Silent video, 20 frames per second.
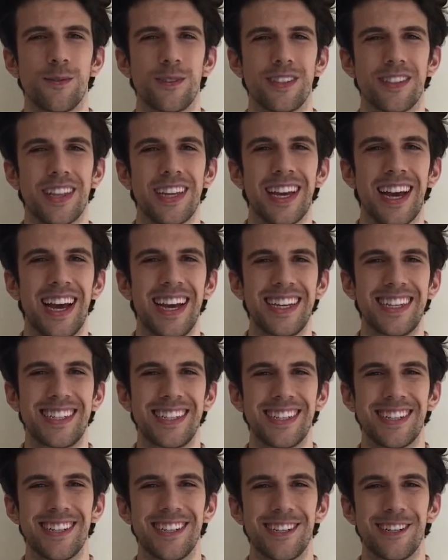was the
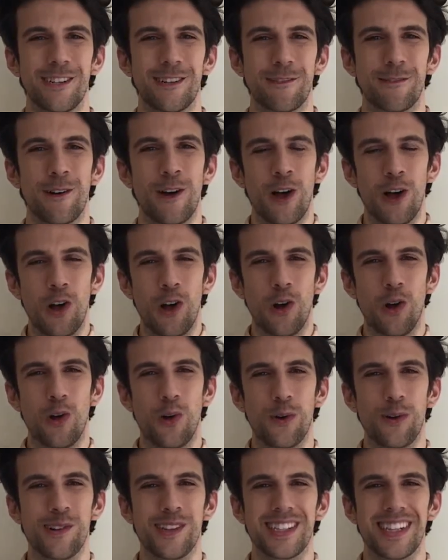idea of
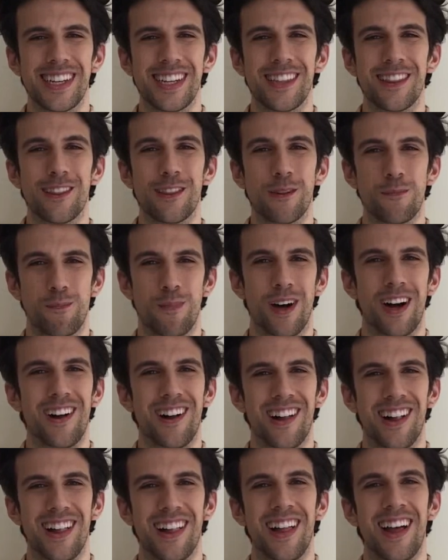holding the
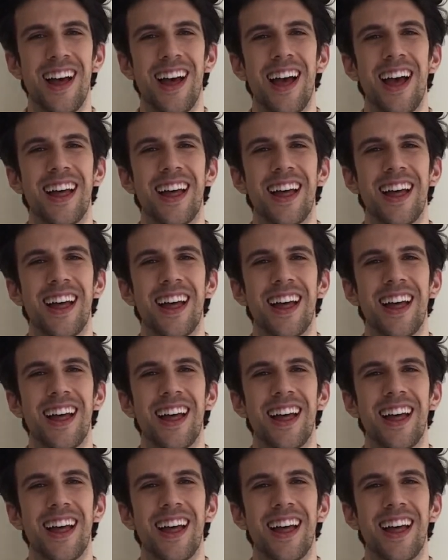ball.